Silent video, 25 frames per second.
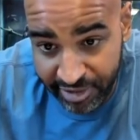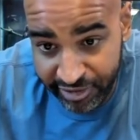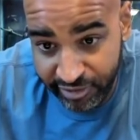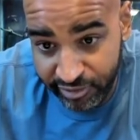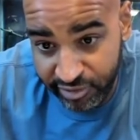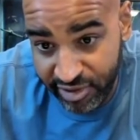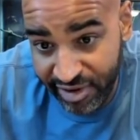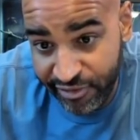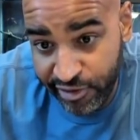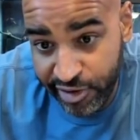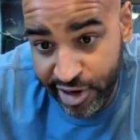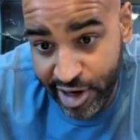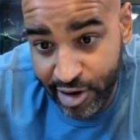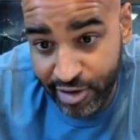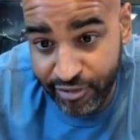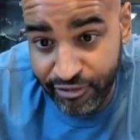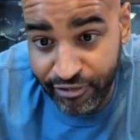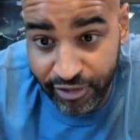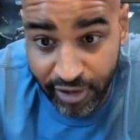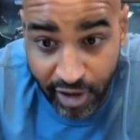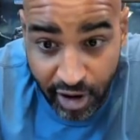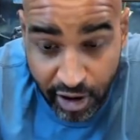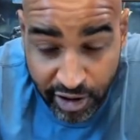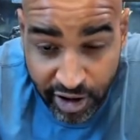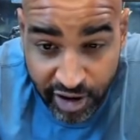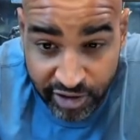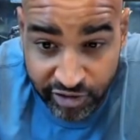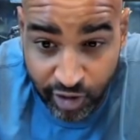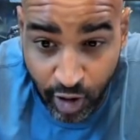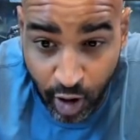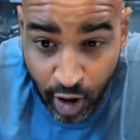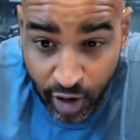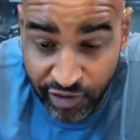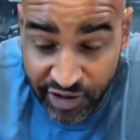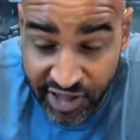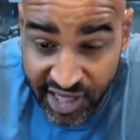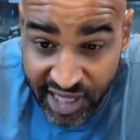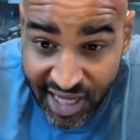It's a river here in Florida. It's
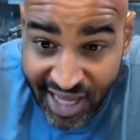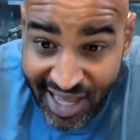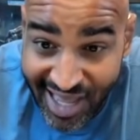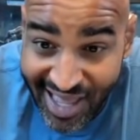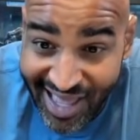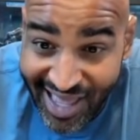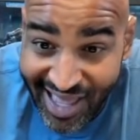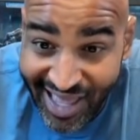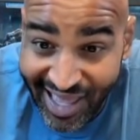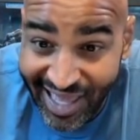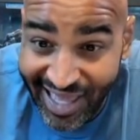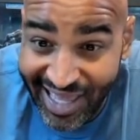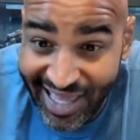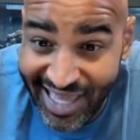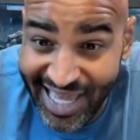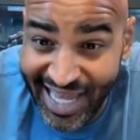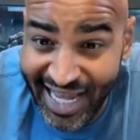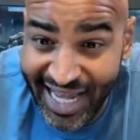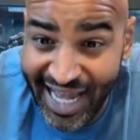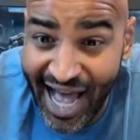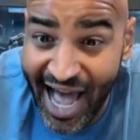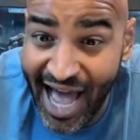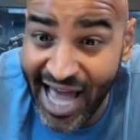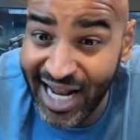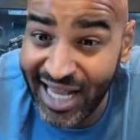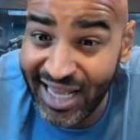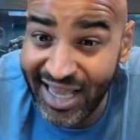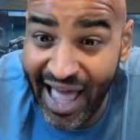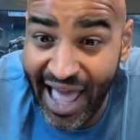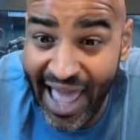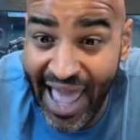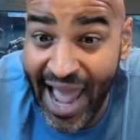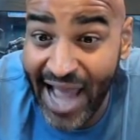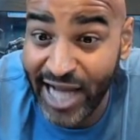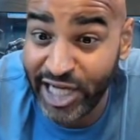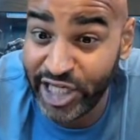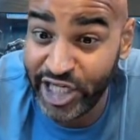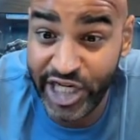called the
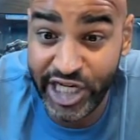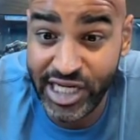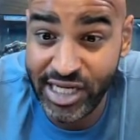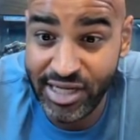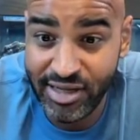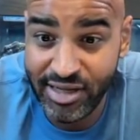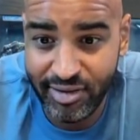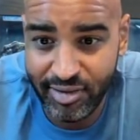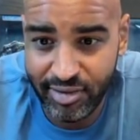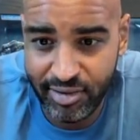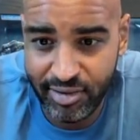Econolahachie,